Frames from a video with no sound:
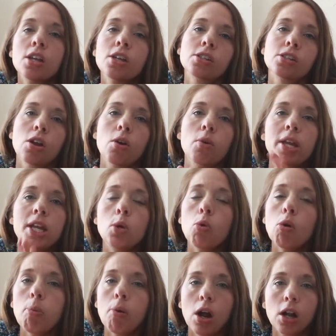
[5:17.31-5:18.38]
So
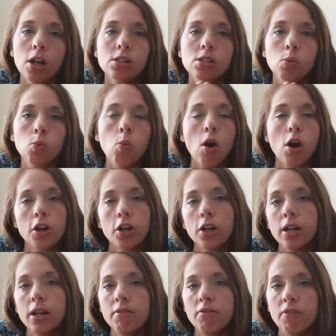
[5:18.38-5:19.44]
equal parts water
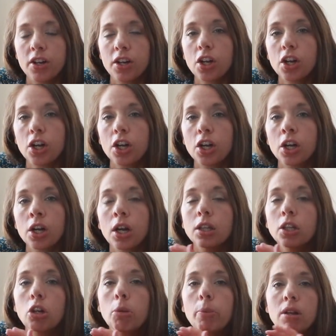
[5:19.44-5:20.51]
and vinegar, a
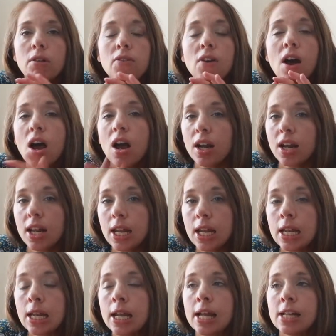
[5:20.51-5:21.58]
little bit of
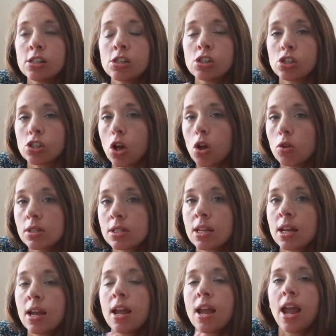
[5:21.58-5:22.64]
honey and
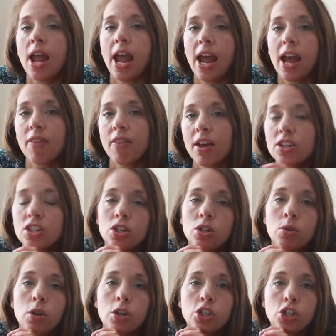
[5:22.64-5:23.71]
salt. Add that
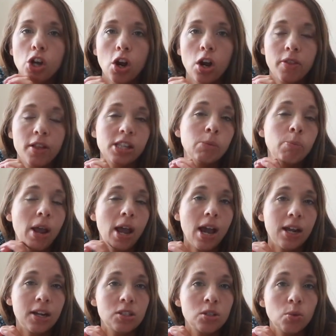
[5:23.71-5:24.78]
to a jar that's
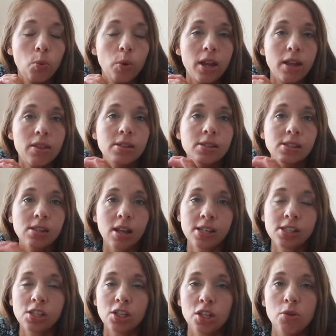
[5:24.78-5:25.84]
packed with
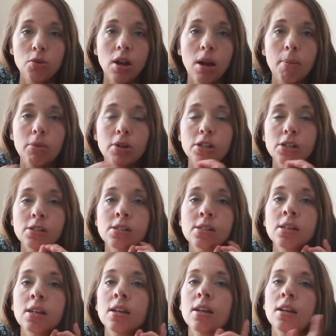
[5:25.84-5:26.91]
sliced
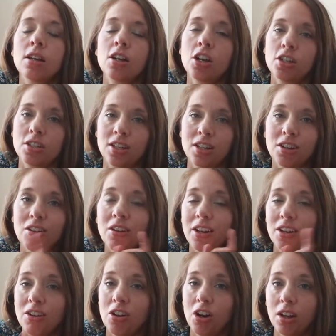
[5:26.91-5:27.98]
cucumbers, good dill,
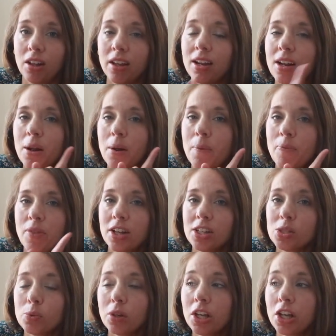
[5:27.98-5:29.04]
and garlic.
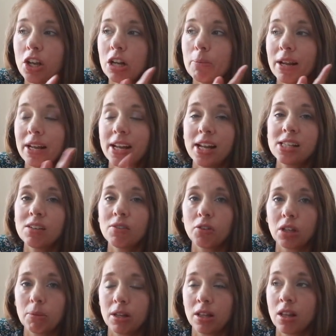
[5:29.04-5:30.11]
That's really good. My kids have
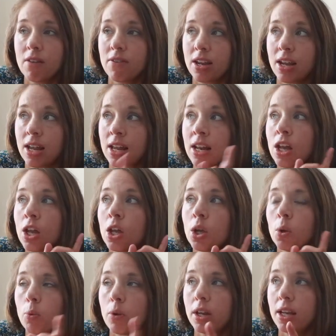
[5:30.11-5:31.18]
really been loving it.
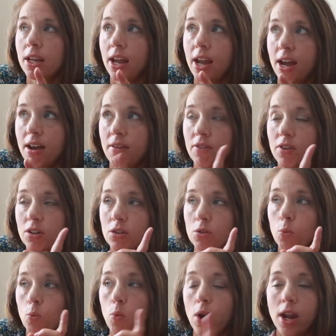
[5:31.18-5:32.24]
We have
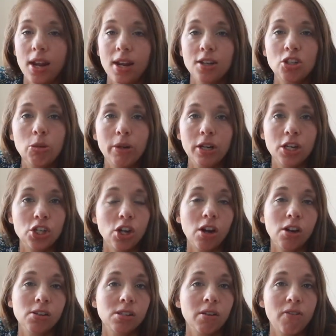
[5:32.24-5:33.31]
way too many
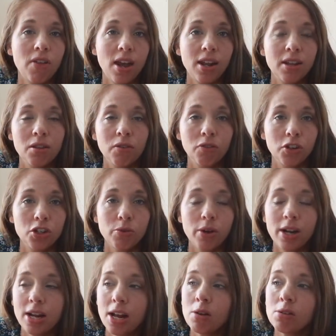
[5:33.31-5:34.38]
jars of that in the fridge
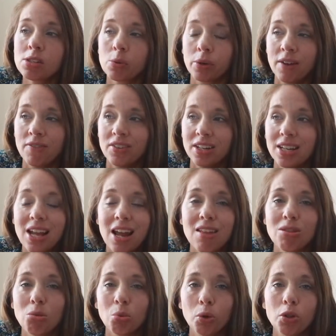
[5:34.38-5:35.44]
right now, so we're gonna have to
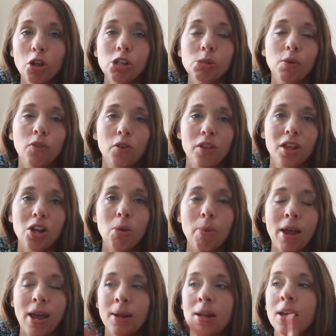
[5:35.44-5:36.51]
get through those before they go
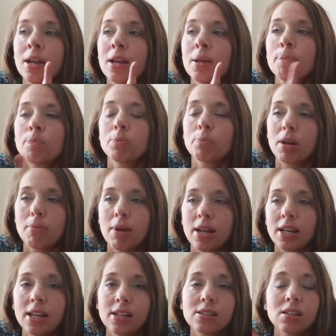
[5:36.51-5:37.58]
bad but my
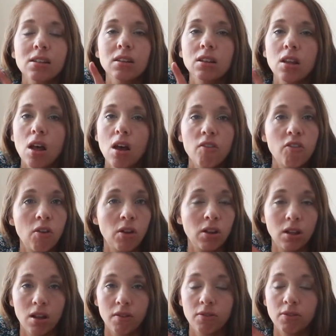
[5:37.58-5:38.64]
kids love,
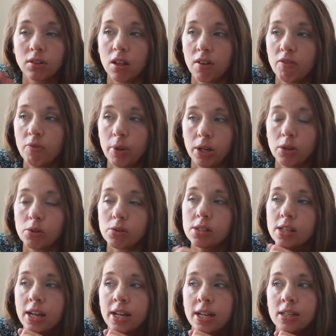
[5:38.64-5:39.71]
love, love pickles.
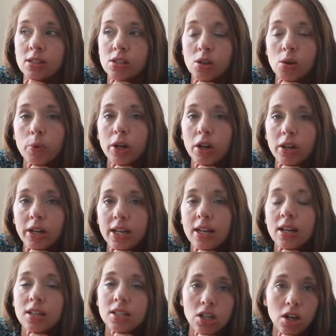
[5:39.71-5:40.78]
And so we are
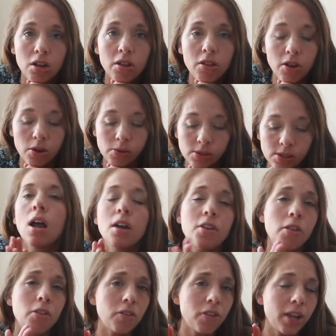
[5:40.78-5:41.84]
eating a ton of those.
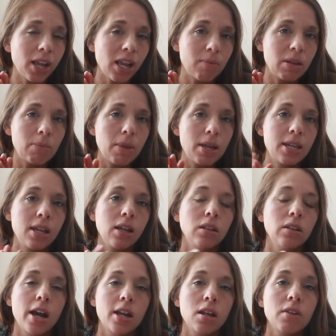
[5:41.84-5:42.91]
Another thing I've been making a
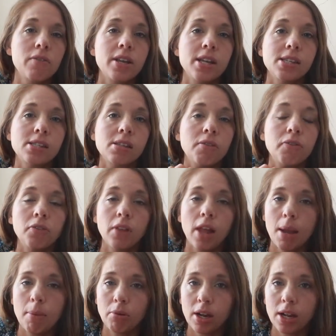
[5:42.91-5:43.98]
lot of is
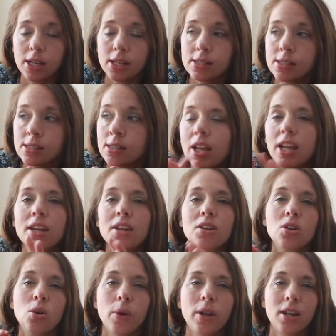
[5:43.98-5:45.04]
flatbreads
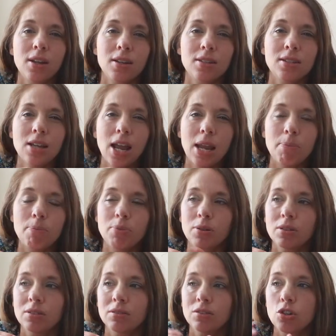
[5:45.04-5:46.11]
and quick type
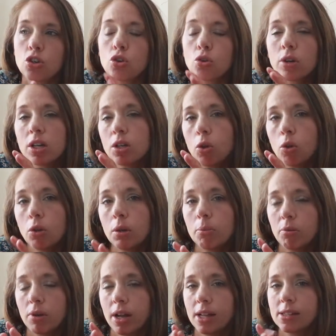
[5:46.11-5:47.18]
grilled
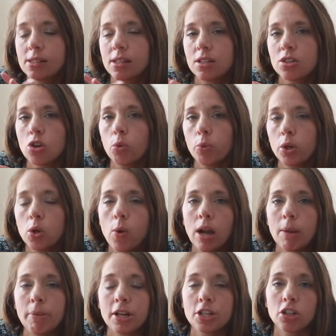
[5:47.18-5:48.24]
breads that don't
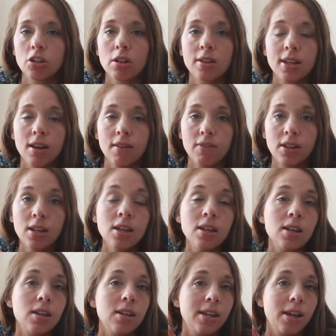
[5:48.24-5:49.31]
require me to turn on the oven.
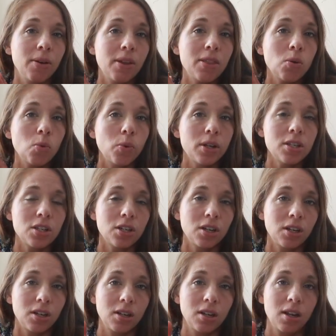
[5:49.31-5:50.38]
Now in the
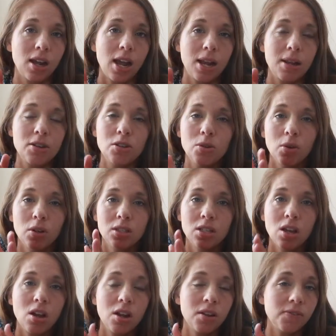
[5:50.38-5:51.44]
winter, I do a
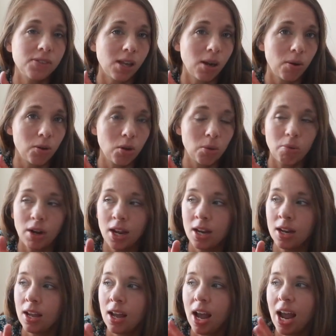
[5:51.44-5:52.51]
ton of sourdough
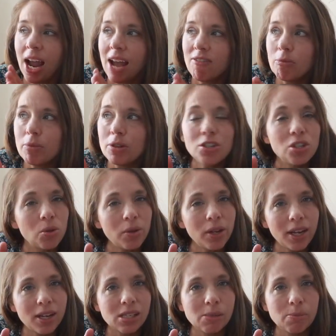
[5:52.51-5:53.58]
bread. I haven't been doing
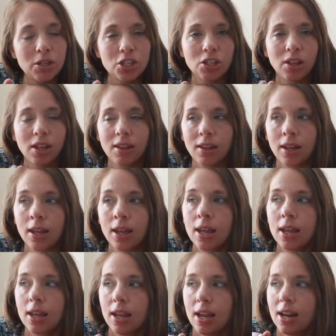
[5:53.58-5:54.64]
it as much lately.
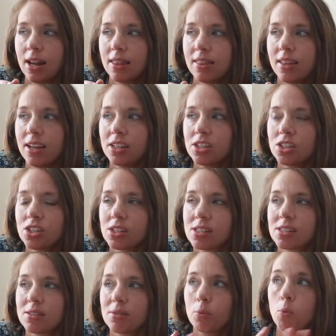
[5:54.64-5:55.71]
And I think it's
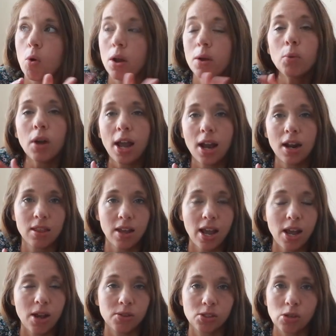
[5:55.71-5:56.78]
just, one, we're out of the
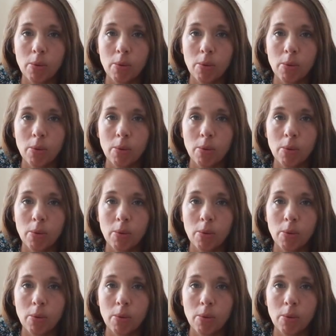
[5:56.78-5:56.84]
house.